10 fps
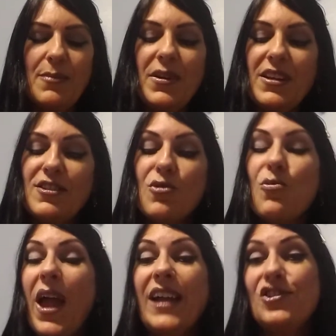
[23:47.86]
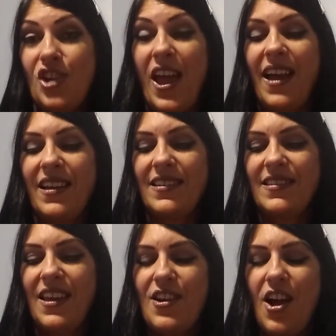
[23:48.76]
But it's a rack jack,
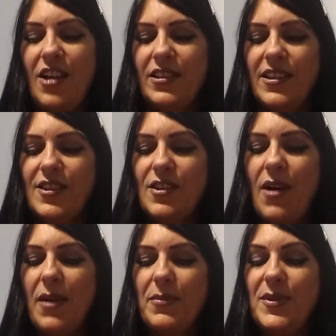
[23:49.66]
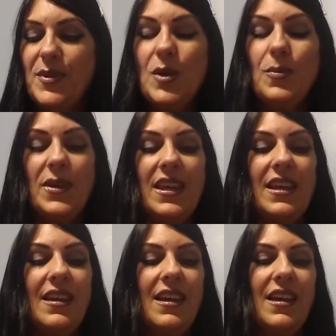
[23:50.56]
they call it. So I'm
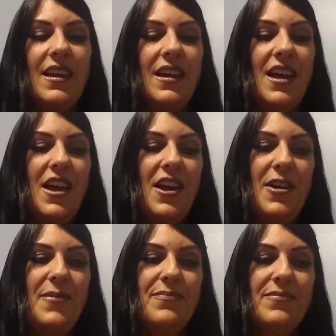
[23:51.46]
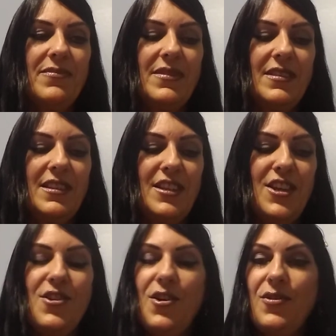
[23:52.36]
assuming,
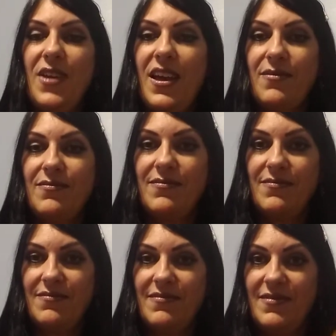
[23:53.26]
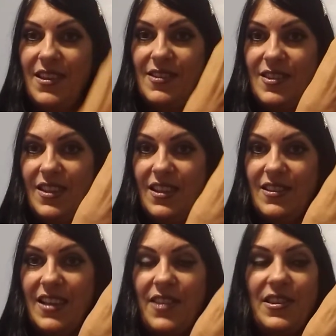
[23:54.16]
that
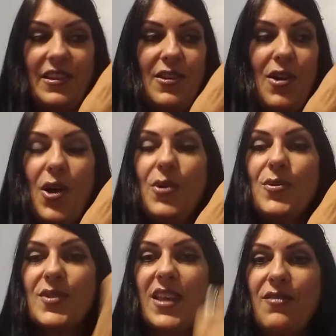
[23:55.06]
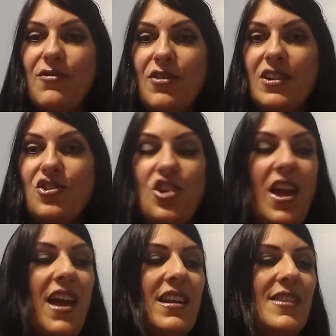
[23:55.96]
it's got the little holes like for a
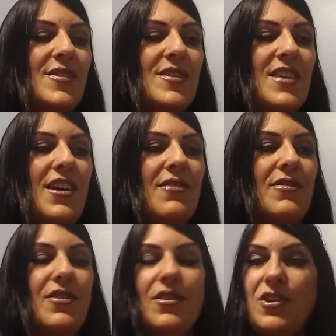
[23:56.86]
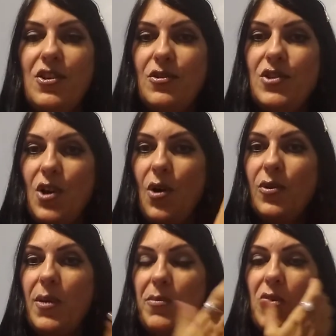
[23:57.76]
jack and stuff, or to
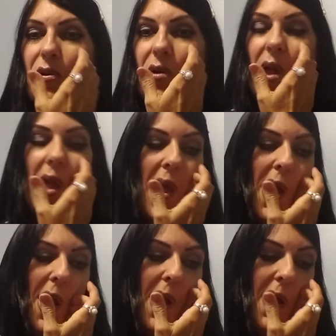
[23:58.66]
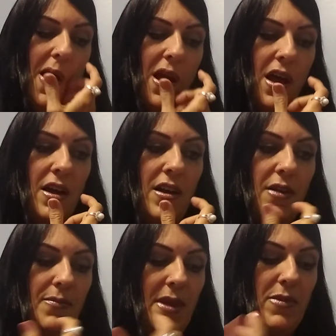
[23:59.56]
hold up your
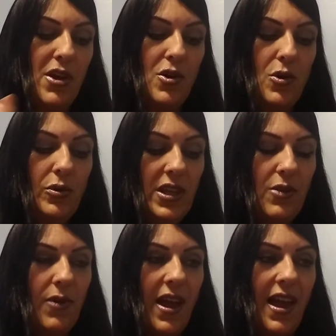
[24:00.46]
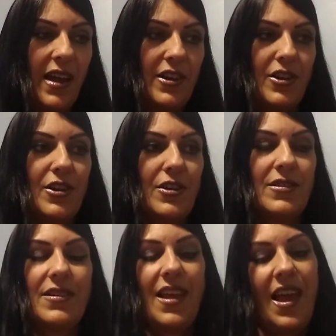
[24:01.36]
maybe a cooling rack,
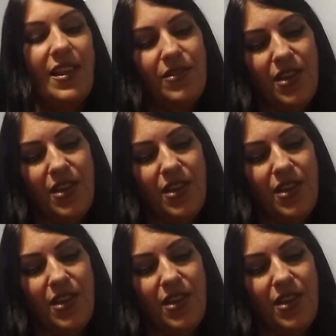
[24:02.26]
or I don't